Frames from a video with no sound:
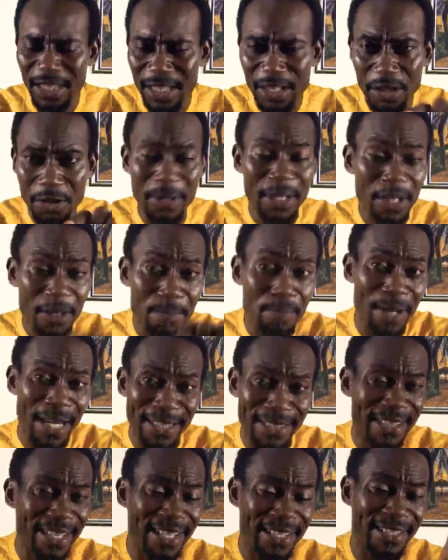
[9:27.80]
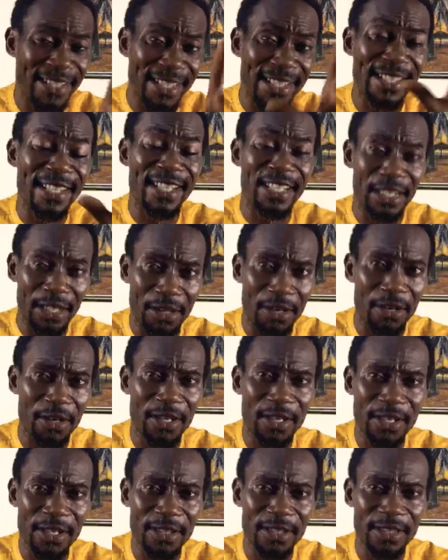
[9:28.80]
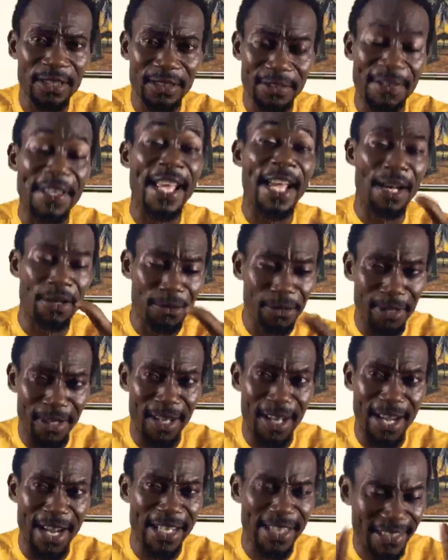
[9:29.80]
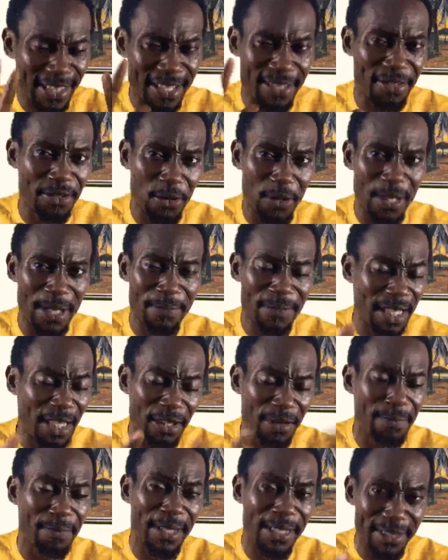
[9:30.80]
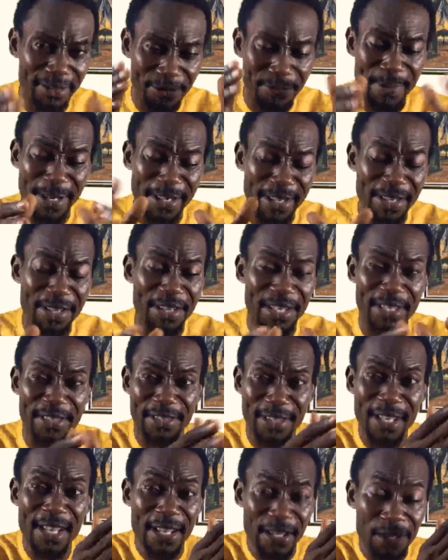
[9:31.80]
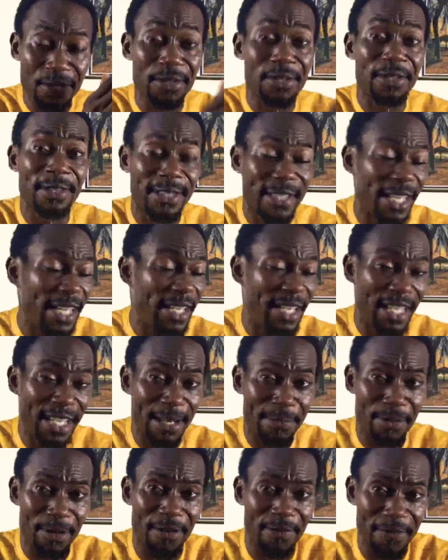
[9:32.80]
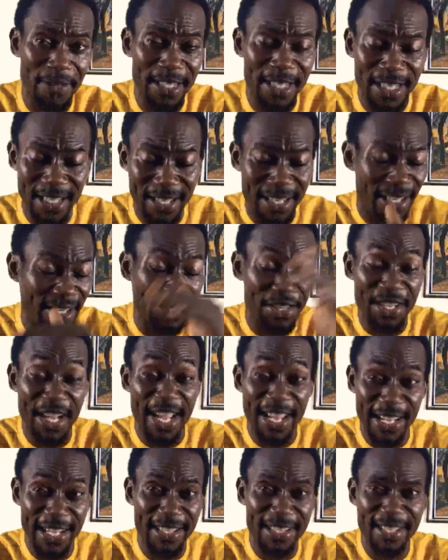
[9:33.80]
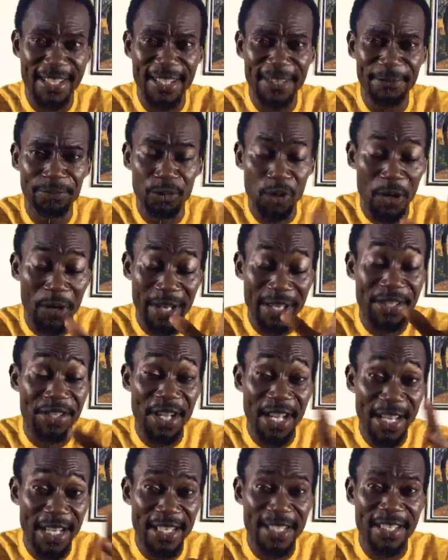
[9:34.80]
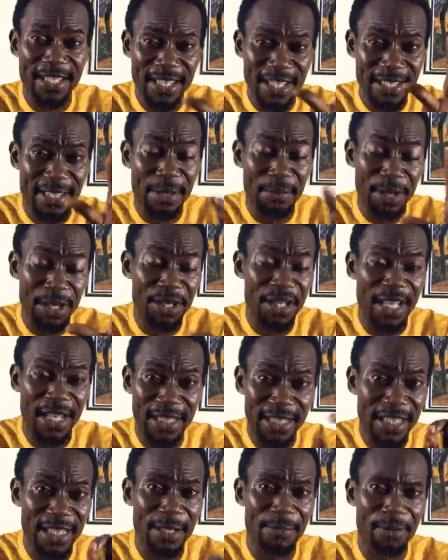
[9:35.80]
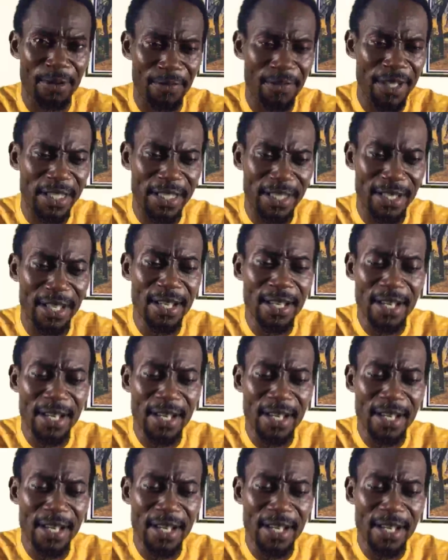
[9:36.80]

you are not predicting along their own line. That's not what I'm saying. Don't bend predictions to suit any other prophetic giant, or a seeming giant in the prophetic